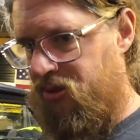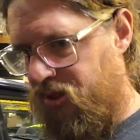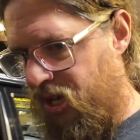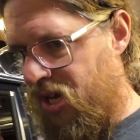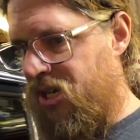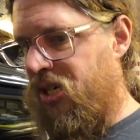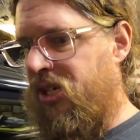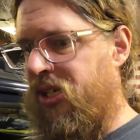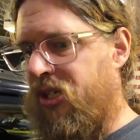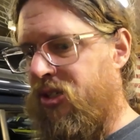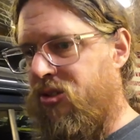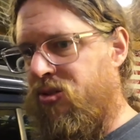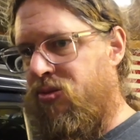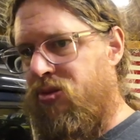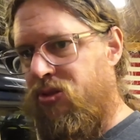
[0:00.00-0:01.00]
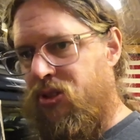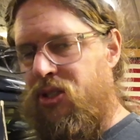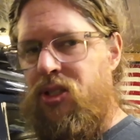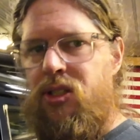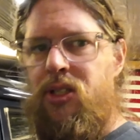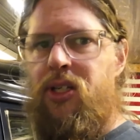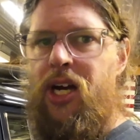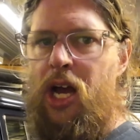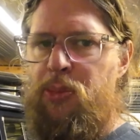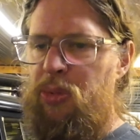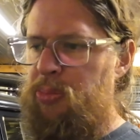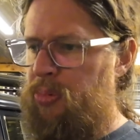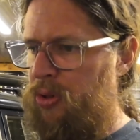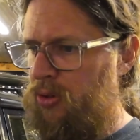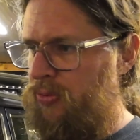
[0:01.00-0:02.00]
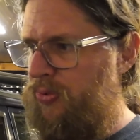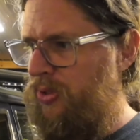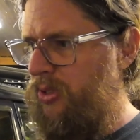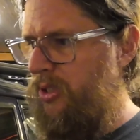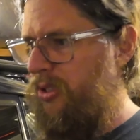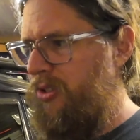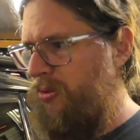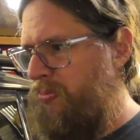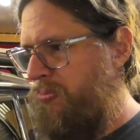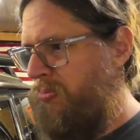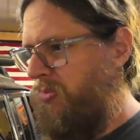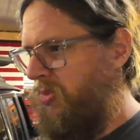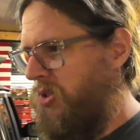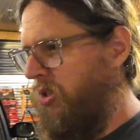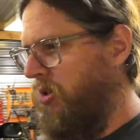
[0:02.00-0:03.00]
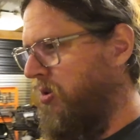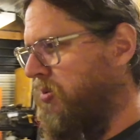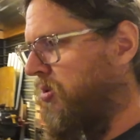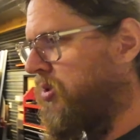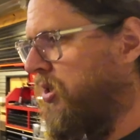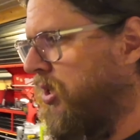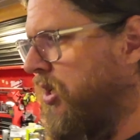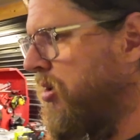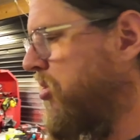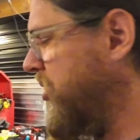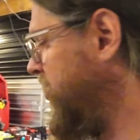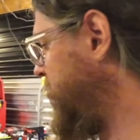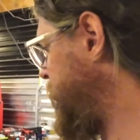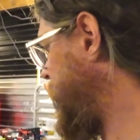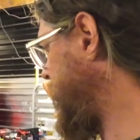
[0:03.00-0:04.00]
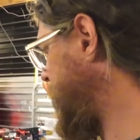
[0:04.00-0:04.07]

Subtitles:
laying and ibuprofen and some, things like